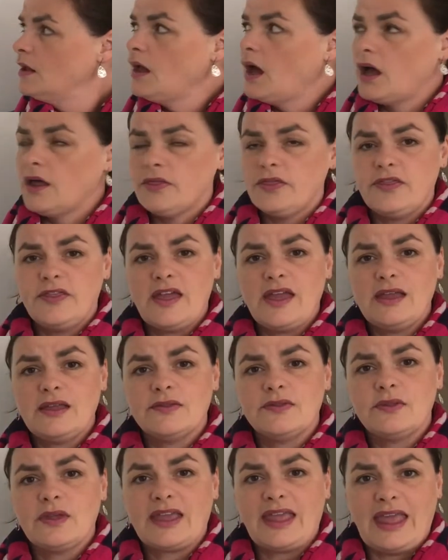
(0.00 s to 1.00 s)
I
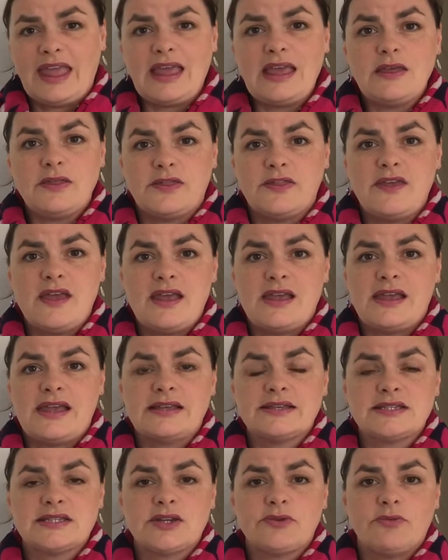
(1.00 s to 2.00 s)
think the key thing
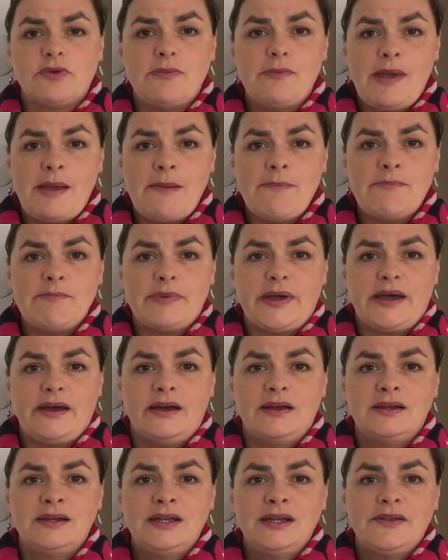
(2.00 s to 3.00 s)
is to
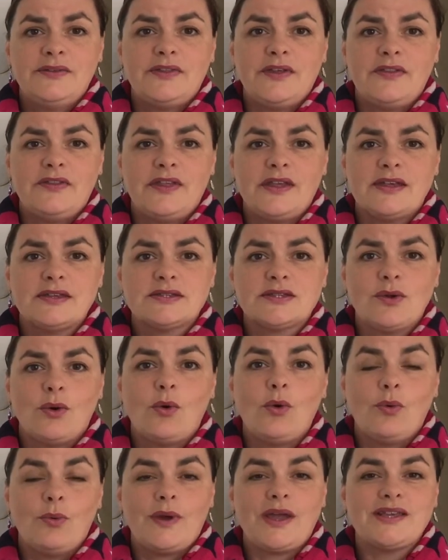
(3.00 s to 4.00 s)
remember that there's
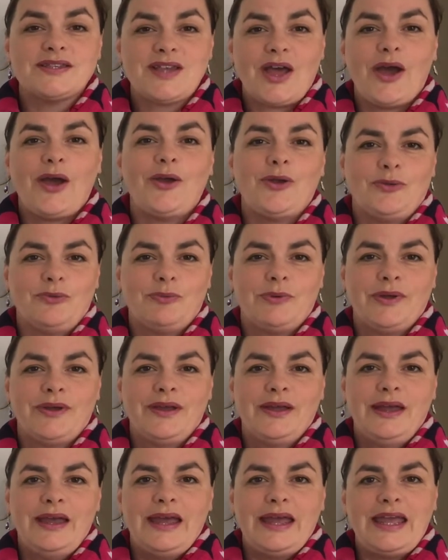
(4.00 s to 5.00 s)
always hope.
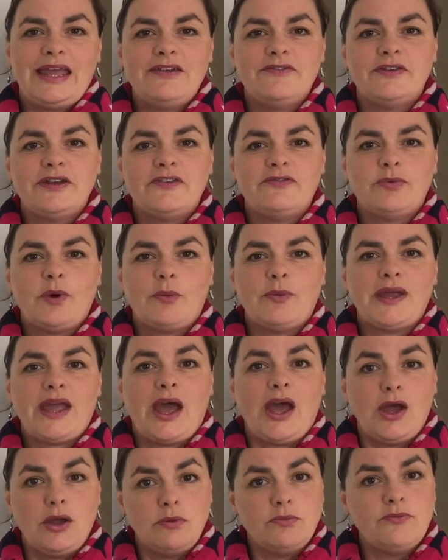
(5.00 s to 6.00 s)
Even if what we
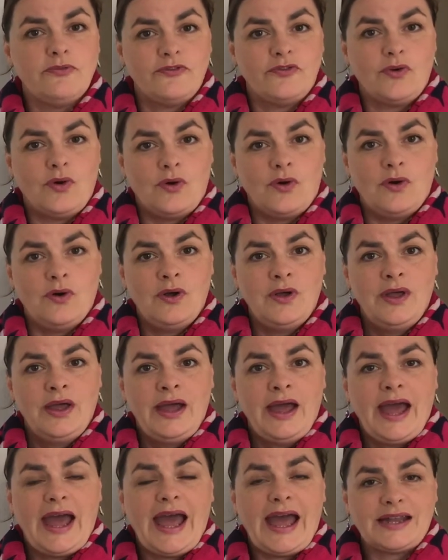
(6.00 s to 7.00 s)
hope for
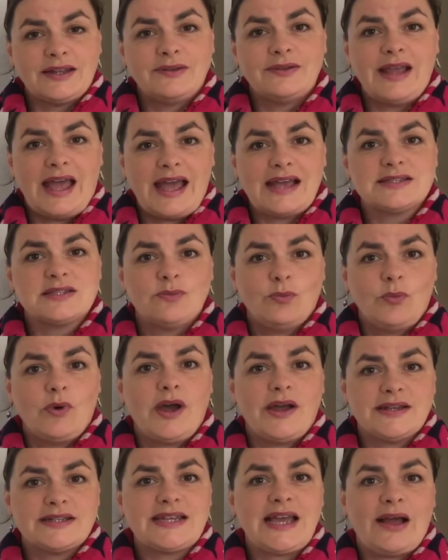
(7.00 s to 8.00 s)
hasn't
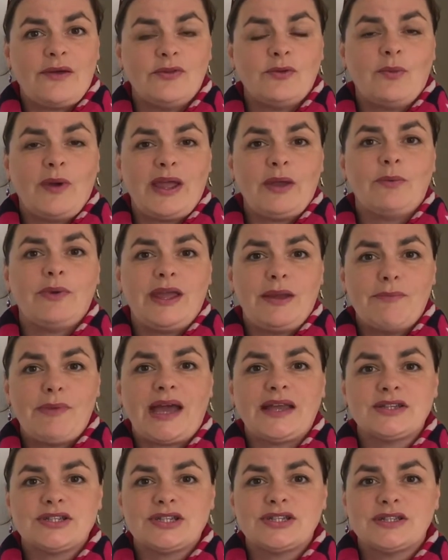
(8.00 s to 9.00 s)
worked out the way we
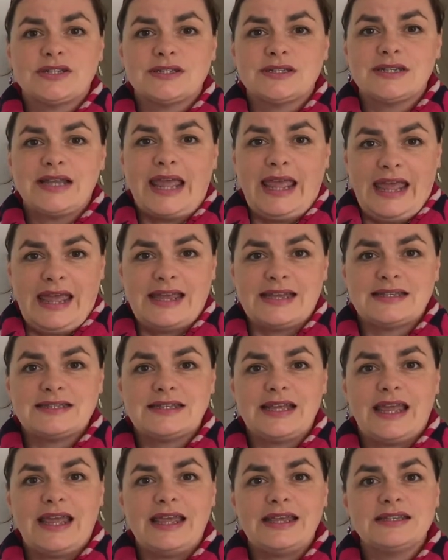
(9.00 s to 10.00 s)
imagined it,
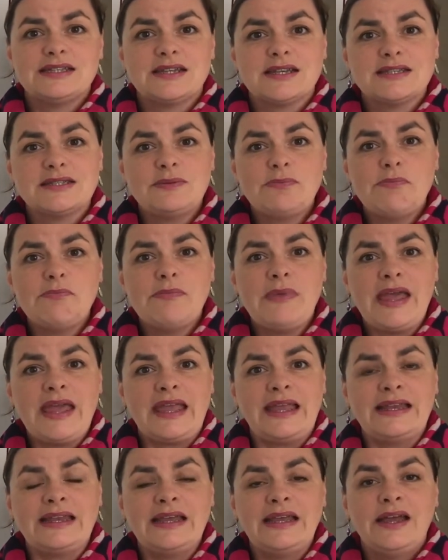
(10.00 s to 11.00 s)
it doesn't
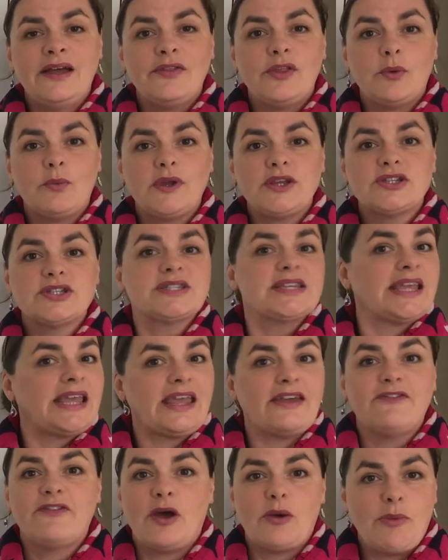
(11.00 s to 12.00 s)
mean that we just
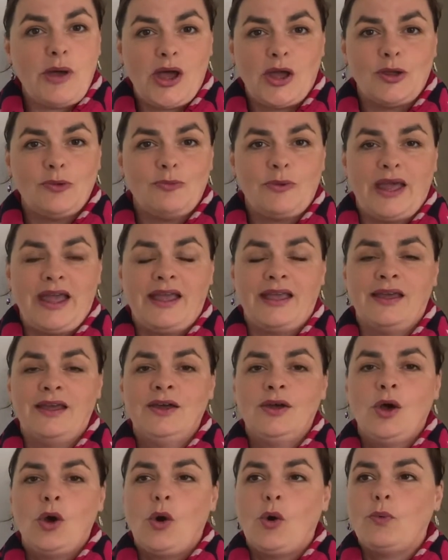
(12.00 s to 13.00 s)
give up hoping,
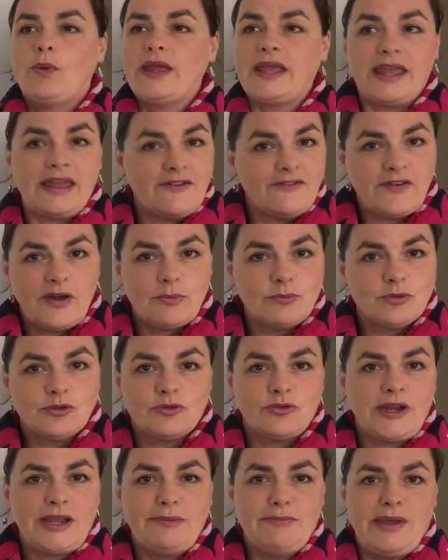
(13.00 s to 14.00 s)
or we give up
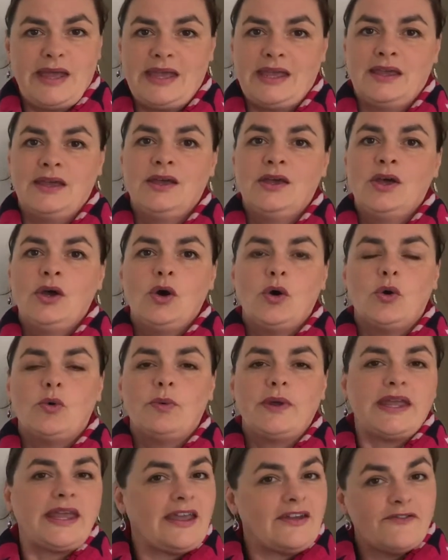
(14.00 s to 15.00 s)
dreaming, or
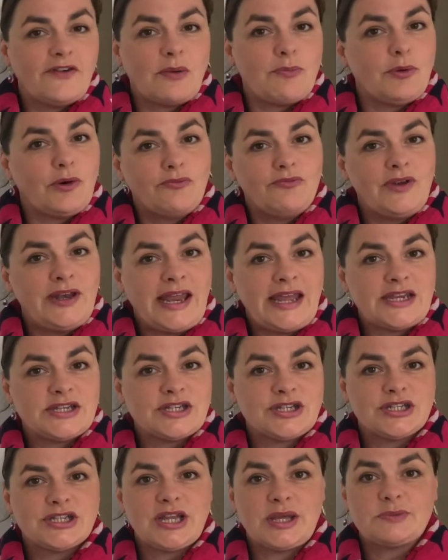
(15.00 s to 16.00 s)
we give up on
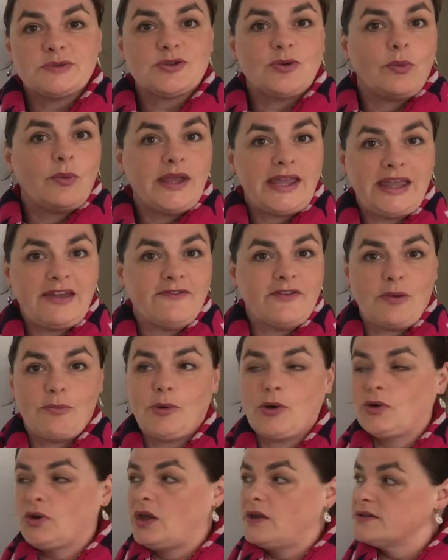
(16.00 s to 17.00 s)
relationships, or we give up
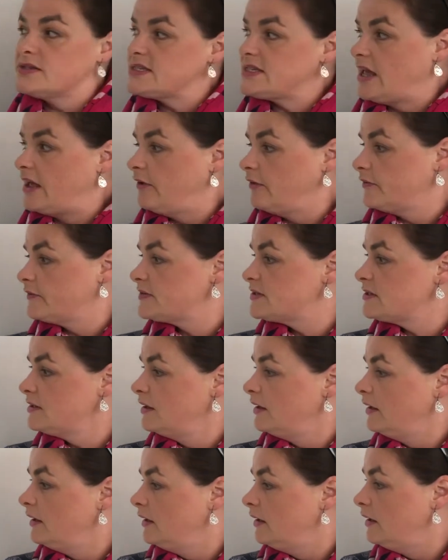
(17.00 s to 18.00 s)
on ourselves.
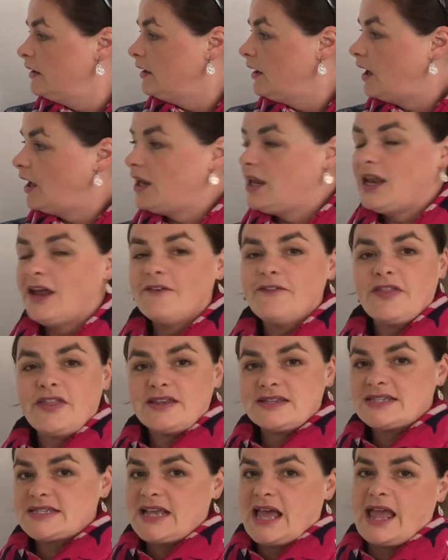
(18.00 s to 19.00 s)
I love this
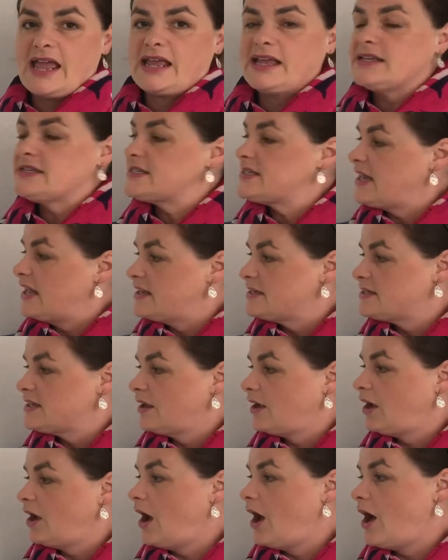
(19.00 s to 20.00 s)
saying. It says,
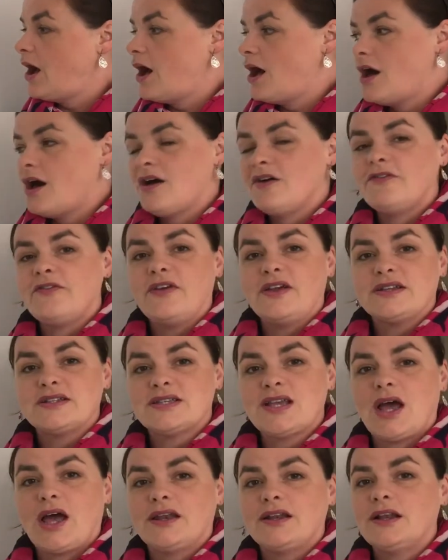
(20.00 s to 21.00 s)
carve a
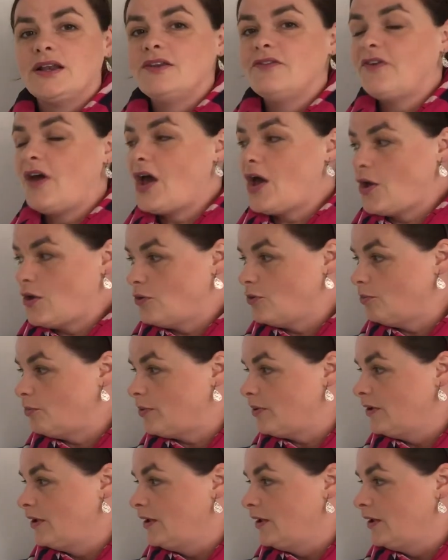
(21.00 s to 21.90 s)
tunnel of hope